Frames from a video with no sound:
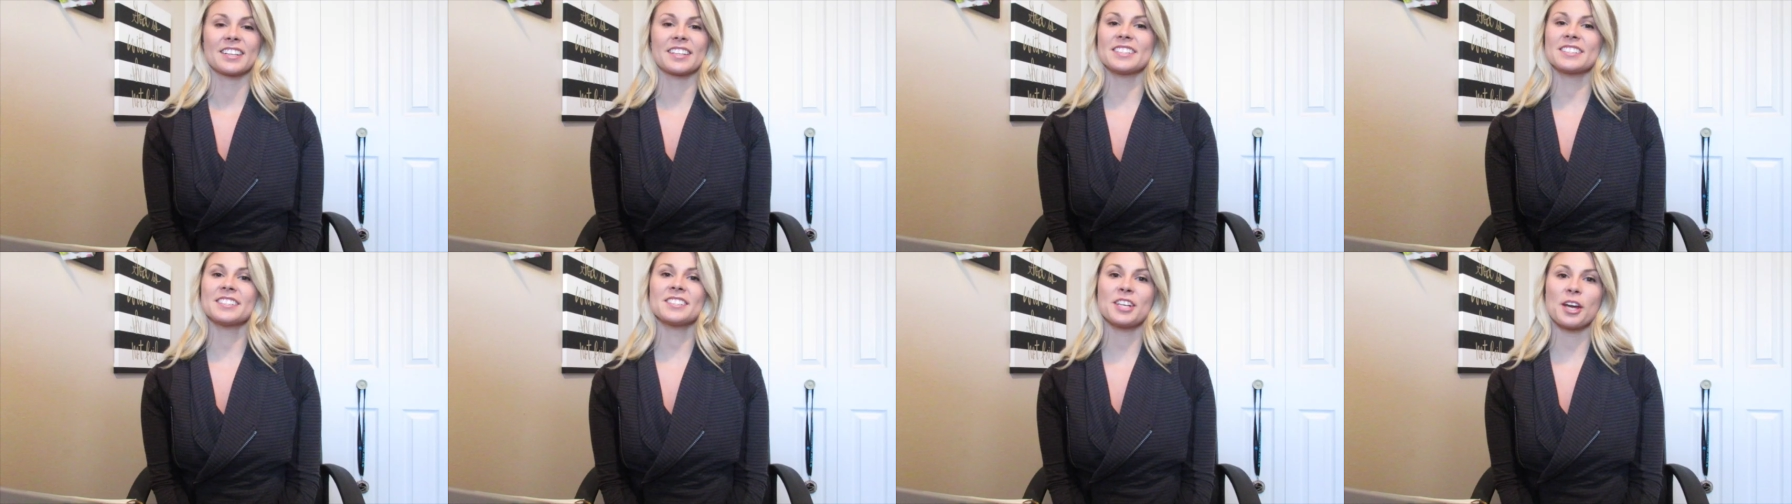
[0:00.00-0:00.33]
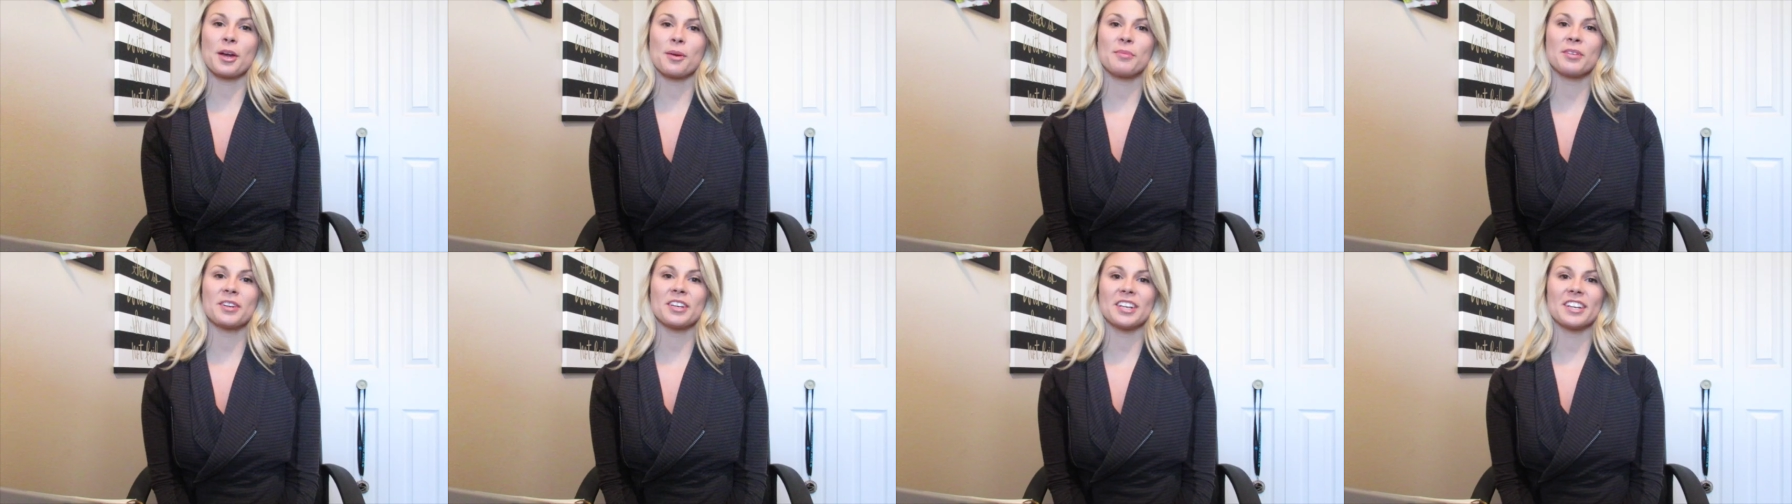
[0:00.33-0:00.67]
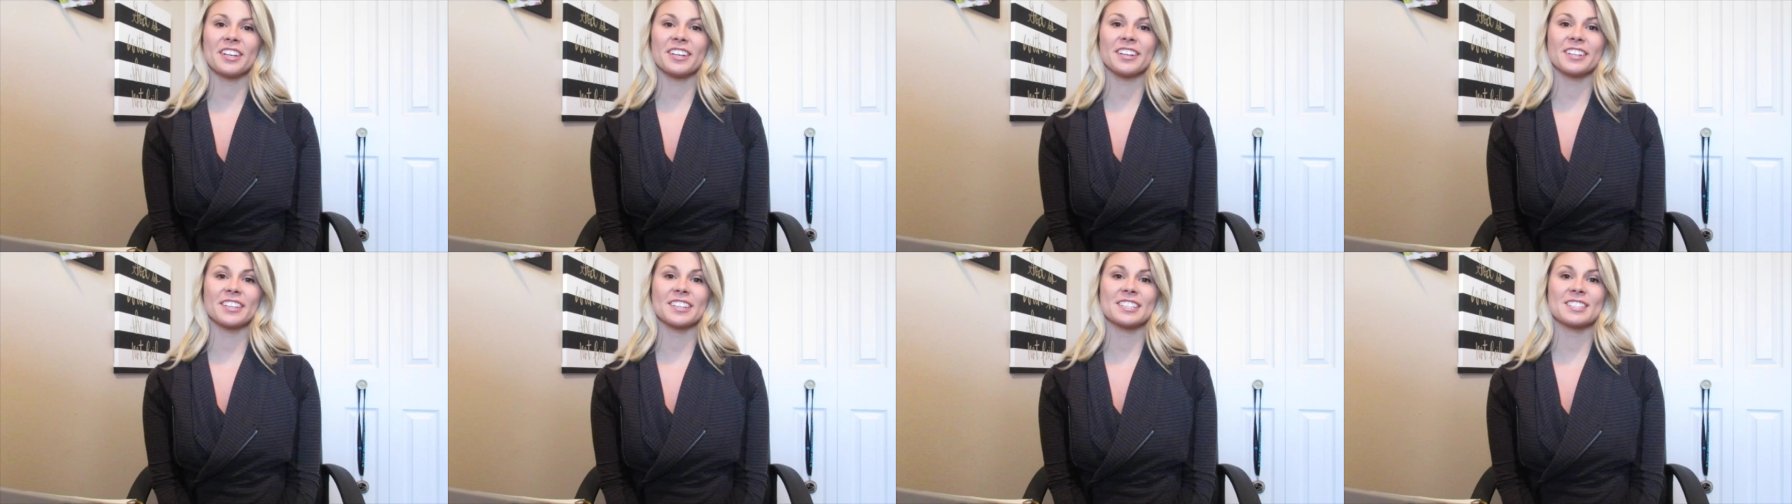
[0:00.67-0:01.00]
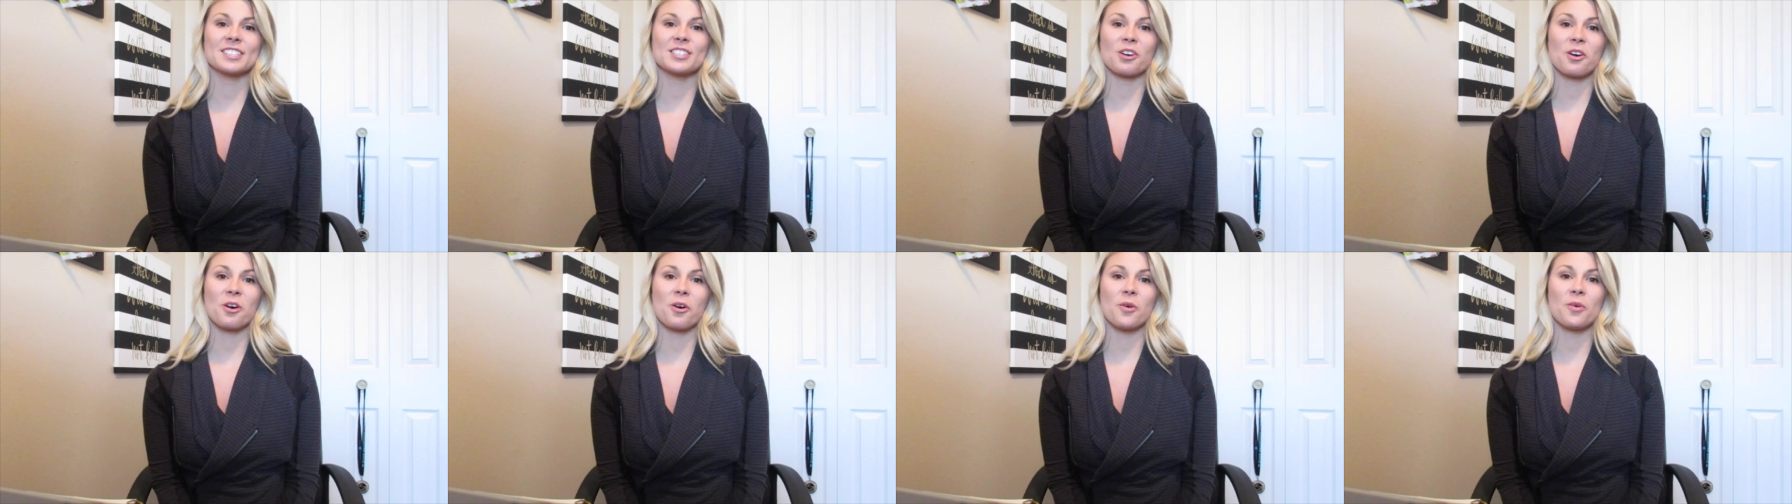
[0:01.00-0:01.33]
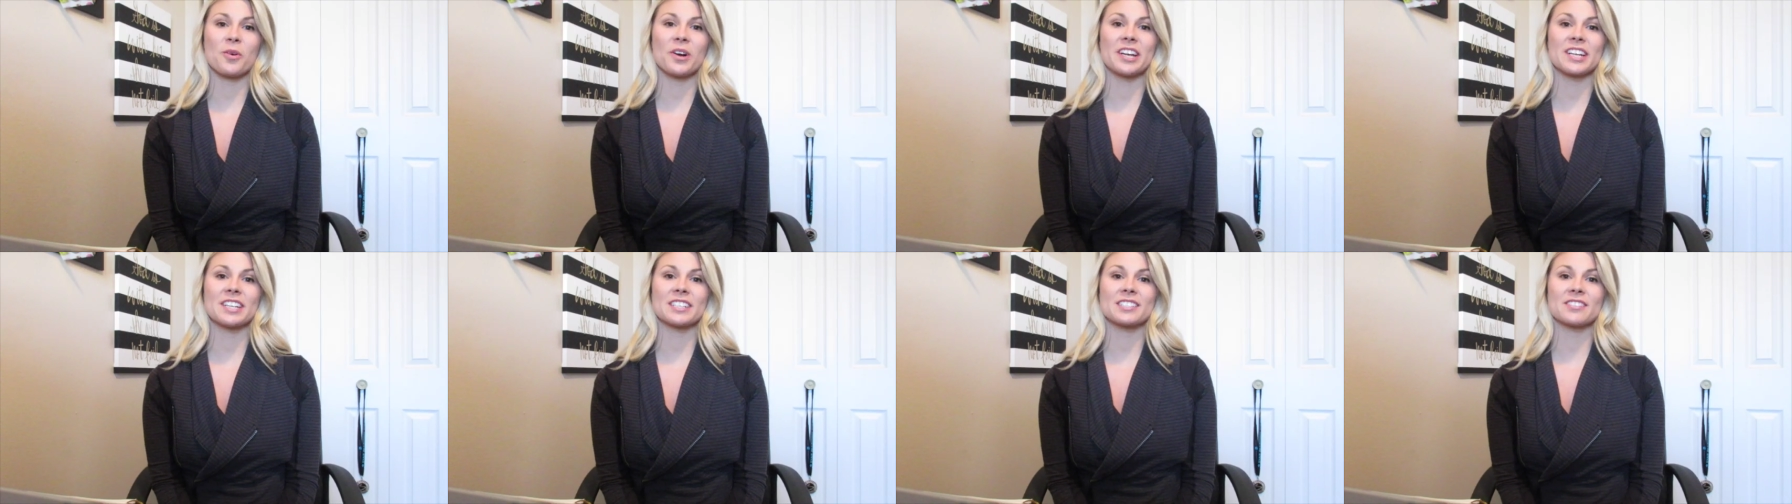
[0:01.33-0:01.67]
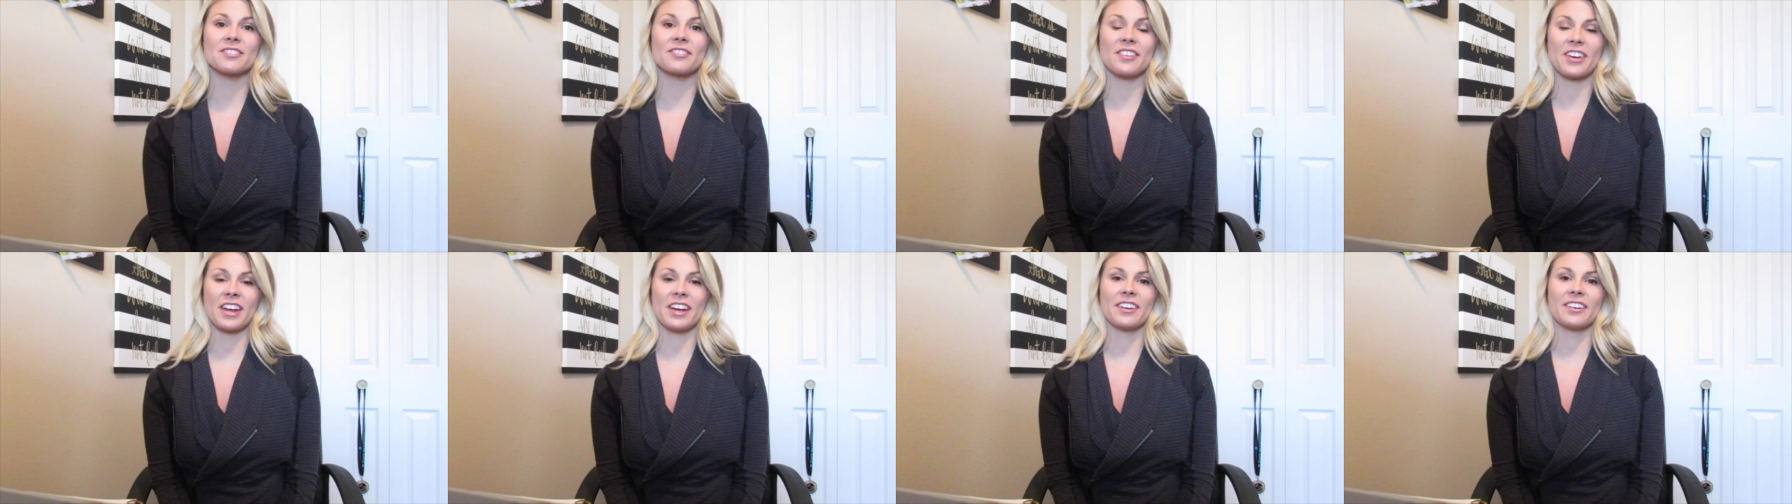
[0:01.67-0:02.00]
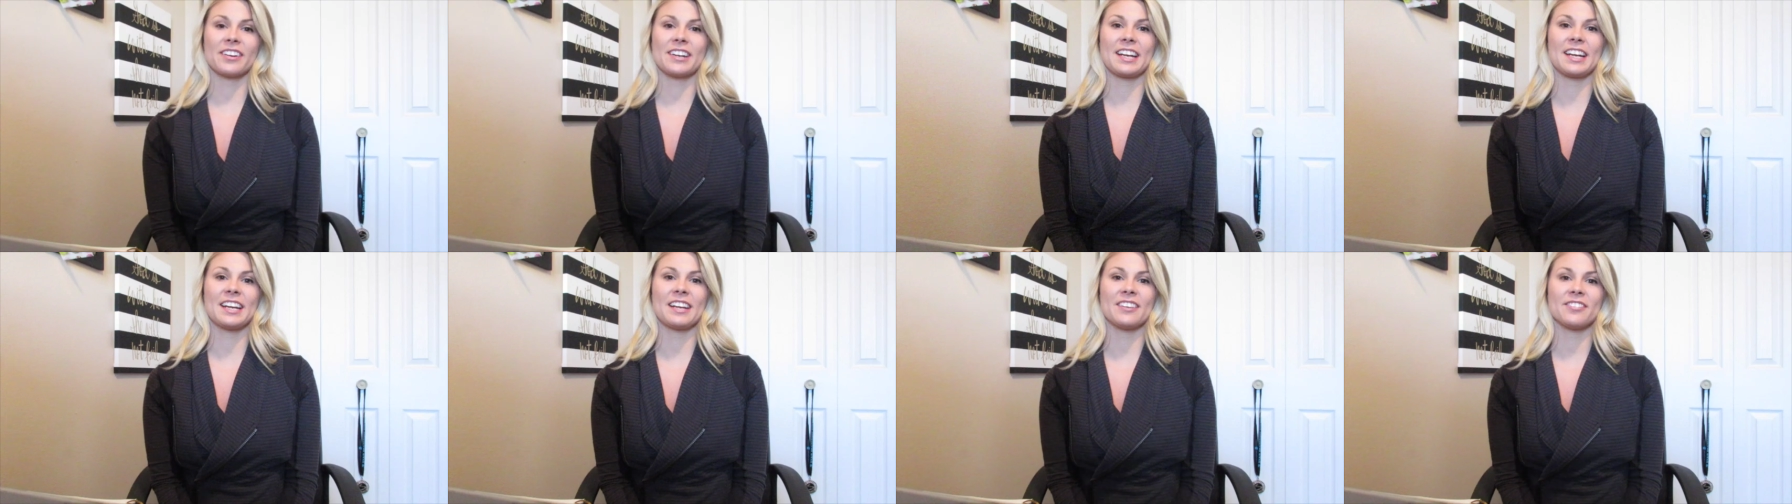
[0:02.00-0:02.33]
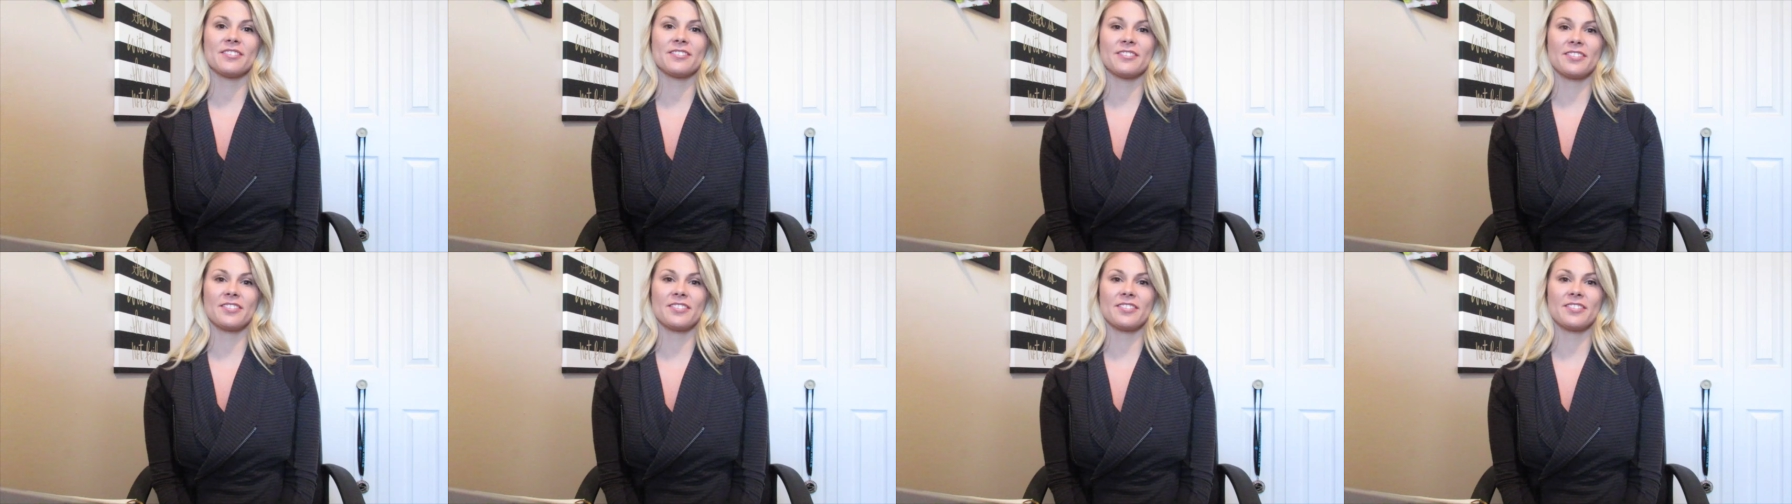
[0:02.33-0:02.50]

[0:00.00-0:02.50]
This time of year is always very,